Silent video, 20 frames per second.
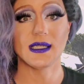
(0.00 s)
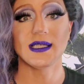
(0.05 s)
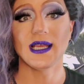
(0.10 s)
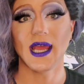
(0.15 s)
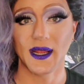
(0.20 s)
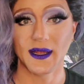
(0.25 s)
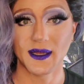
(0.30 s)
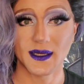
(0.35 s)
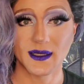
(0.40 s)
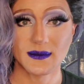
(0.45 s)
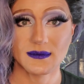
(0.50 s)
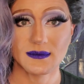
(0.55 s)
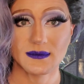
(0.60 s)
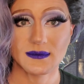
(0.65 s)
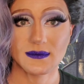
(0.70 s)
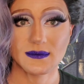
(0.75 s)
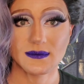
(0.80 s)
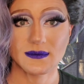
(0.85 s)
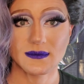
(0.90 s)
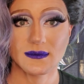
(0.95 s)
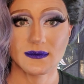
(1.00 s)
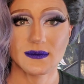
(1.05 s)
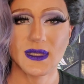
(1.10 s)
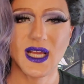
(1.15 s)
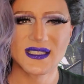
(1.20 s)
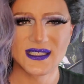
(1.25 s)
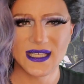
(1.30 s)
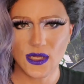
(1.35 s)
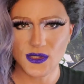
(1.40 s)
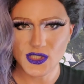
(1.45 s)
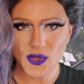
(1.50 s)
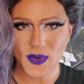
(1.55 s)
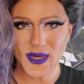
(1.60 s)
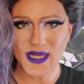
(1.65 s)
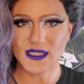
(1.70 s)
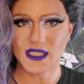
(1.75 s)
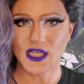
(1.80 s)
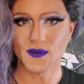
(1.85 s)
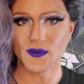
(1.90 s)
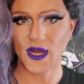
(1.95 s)
tank. Sounds
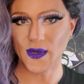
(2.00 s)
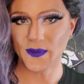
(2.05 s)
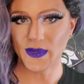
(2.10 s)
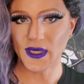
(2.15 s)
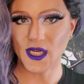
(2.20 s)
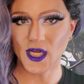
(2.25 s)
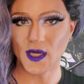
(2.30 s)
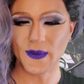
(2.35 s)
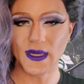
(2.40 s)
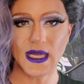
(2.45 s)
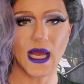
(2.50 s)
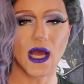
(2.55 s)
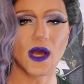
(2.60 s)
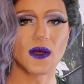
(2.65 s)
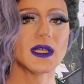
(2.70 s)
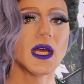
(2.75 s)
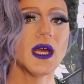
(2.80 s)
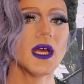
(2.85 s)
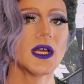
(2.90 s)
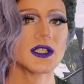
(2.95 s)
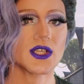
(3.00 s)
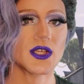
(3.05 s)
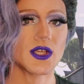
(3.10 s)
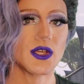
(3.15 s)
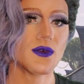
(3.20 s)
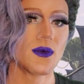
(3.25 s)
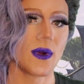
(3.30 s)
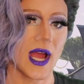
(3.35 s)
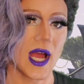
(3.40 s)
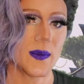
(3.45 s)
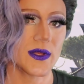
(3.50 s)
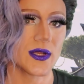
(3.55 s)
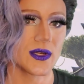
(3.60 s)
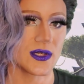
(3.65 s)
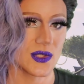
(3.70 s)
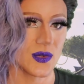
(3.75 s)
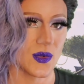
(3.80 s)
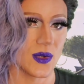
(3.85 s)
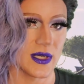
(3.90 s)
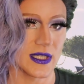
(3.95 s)
crazy, right? But hear me out. So you grab your
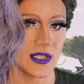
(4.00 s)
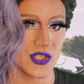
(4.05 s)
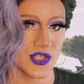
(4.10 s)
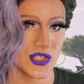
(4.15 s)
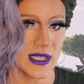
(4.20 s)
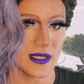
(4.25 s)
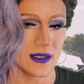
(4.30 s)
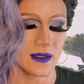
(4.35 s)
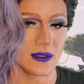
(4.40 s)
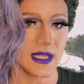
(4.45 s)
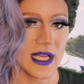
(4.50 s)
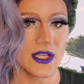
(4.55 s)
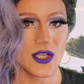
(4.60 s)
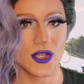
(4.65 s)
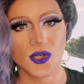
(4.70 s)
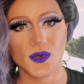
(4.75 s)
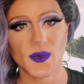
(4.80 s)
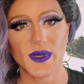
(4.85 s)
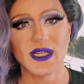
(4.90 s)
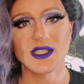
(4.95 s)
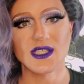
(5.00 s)
sword and shield, and you're going to